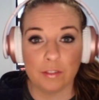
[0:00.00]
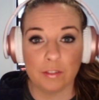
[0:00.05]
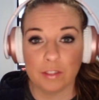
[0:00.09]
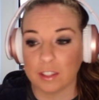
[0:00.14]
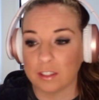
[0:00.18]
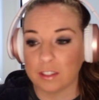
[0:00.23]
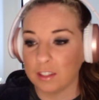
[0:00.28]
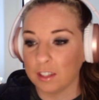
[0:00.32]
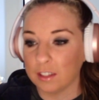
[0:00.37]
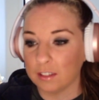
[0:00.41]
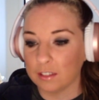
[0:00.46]
the
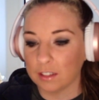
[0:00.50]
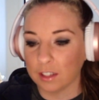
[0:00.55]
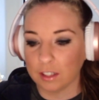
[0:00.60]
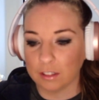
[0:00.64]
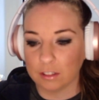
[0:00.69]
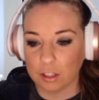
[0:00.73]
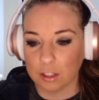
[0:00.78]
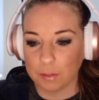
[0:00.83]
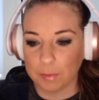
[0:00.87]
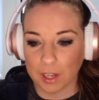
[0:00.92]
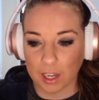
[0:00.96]

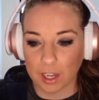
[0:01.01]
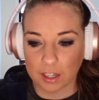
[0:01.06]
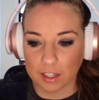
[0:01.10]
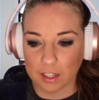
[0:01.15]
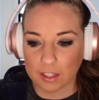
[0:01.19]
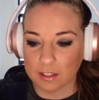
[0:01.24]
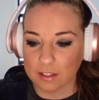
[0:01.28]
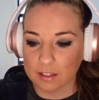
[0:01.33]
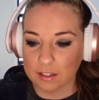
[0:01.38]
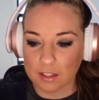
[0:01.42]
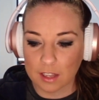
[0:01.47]
season. To be
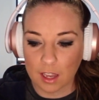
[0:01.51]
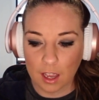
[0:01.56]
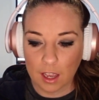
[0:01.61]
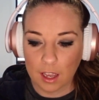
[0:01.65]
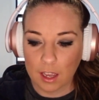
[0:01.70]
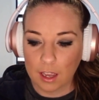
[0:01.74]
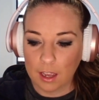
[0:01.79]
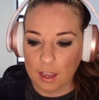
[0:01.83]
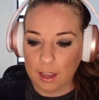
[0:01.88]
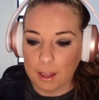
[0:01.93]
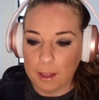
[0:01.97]
honest,
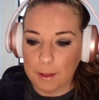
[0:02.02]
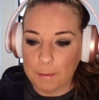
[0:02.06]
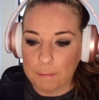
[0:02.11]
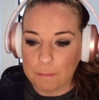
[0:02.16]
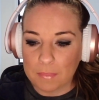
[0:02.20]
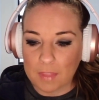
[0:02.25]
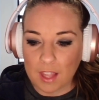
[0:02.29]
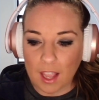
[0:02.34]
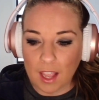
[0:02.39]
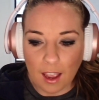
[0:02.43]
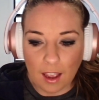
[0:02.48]

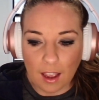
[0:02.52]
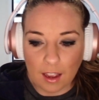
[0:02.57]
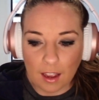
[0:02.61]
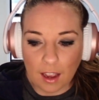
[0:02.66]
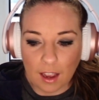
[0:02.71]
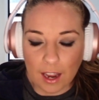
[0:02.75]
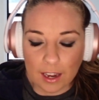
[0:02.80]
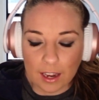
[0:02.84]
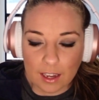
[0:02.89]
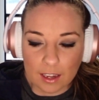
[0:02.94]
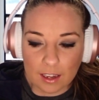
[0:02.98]

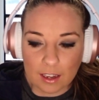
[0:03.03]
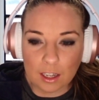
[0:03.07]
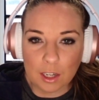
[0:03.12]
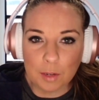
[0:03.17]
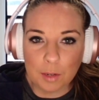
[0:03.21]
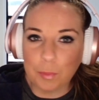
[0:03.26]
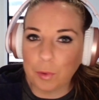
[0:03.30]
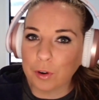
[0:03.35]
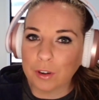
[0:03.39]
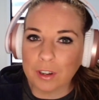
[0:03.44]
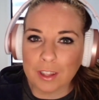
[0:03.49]
I get kind
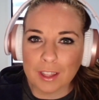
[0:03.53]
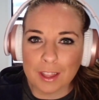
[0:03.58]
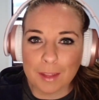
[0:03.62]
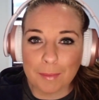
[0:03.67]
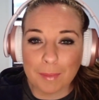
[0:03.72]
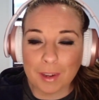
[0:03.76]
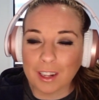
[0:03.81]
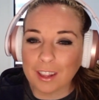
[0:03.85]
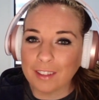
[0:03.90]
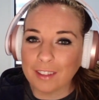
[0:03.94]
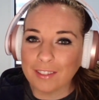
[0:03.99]
of bored in the
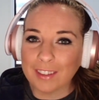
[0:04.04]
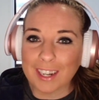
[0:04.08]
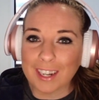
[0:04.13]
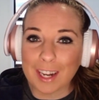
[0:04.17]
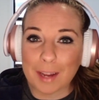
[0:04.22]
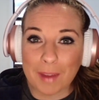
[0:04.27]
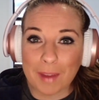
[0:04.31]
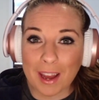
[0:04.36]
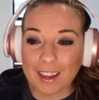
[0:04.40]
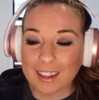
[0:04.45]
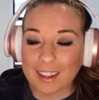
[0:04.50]
middle of it.
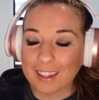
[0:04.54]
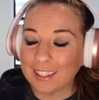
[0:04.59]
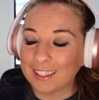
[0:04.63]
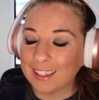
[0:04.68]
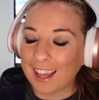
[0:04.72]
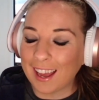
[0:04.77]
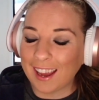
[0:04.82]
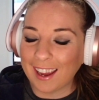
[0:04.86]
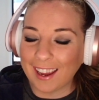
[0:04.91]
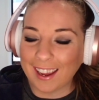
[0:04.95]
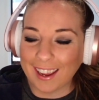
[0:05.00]
I'm not gonna
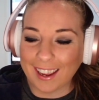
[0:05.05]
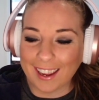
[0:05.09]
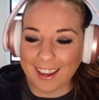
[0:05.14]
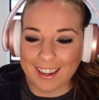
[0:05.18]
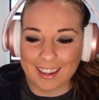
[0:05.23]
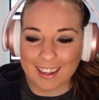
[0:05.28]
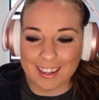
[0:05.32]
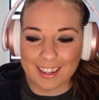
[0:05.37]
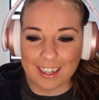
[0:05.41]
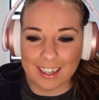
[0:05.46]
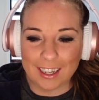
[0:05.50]
lie.
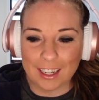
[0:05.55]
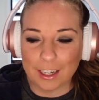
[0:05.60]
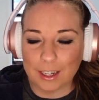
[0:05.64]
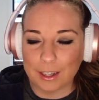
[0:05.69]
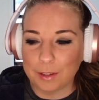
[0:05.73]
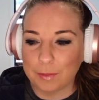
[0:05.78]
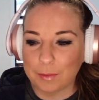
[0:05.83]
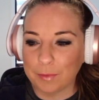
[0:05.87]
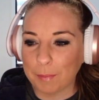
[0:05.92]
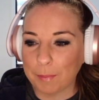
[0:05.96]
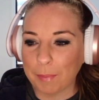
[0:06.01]

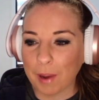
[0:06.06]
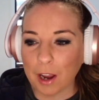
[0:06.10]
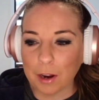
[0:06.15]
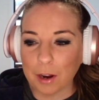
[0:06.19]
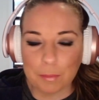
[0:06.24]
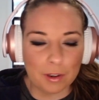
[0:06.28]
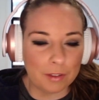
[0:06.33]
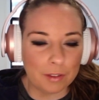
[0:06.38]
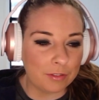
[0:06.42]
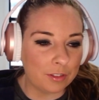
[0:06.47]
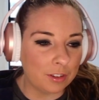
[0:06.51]
Um, the
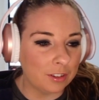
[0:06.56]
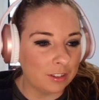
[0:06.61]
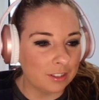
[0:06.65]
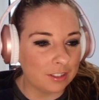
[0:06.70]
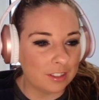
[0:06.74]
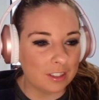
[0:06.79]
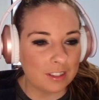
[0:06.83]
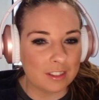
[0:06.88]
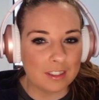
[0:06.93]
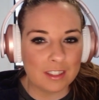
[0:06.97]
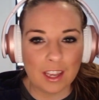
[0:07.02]
Powerpuff
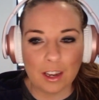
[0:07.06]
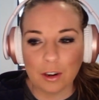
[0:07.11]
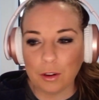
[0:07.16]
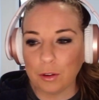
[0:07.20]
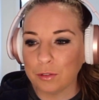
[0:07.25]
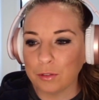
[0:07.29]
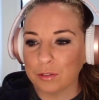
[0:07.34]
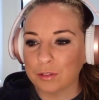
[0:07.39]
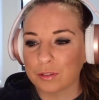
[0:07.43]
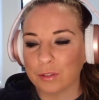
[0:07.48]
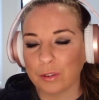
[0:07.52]
Girls, just that
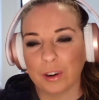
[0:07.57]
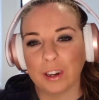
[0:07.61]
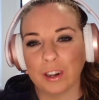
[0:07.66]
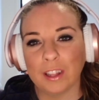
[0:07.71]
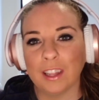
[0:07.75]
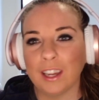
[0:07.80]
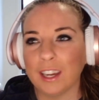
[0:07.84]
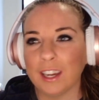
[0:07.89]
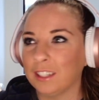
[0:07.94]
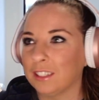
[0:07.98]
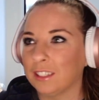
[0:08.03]
whole
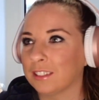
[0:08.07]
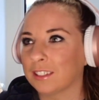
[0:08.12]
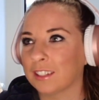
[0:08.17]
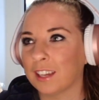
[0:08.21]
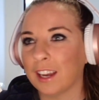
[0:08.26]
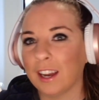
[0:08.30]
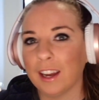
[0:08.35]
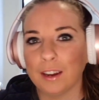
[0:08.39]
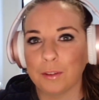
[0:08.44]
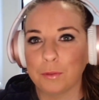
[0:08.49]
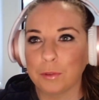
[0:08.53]
storyline just
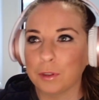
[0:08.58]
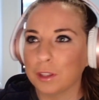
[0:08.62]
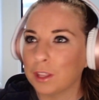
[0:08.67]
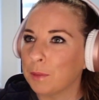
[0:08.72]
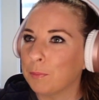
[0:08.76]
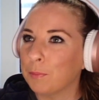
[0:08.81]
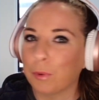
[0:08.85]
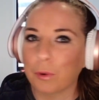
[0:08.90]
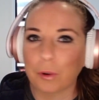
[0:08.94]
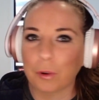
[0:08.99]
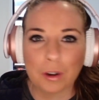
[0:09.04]
kind of really
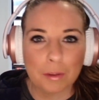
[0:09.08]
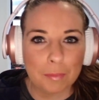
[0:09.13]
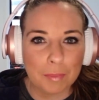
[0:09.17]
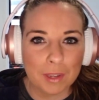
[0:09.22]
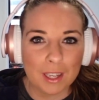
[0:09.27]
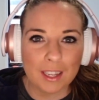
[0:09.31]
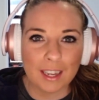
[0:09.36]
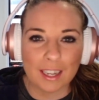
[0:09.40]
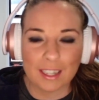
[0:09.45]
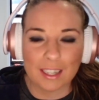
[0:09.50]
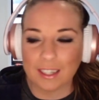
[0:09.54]
bored
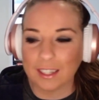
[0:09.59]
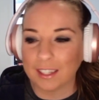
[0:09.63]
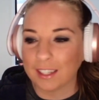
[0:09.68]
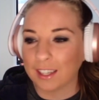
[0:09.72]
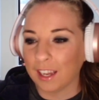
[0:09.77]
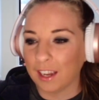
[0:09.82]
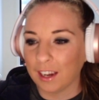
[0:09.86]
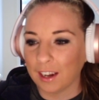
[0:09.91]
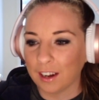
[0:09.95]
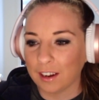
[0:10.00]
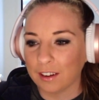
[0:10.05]
me. I didn't
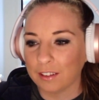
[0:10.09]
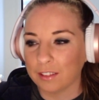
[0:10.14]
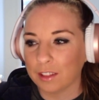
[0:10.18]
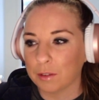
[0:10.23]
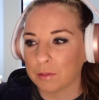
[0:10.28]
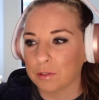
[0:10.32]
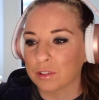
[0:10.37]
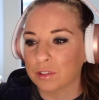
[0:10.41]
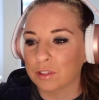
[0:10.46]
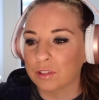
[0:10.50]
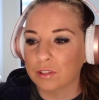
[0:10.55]
care. They
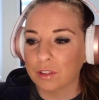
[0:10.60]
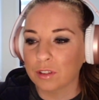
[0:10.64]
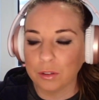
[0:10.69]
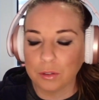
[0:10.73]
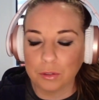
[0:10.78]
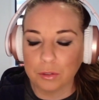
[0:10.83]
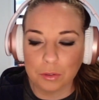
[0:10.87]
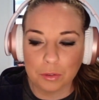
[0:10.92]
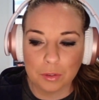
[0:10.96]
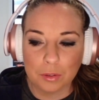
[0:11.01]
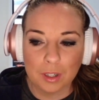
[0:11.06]
were
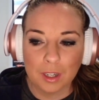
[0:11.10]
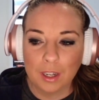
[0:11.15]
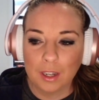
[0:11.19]
so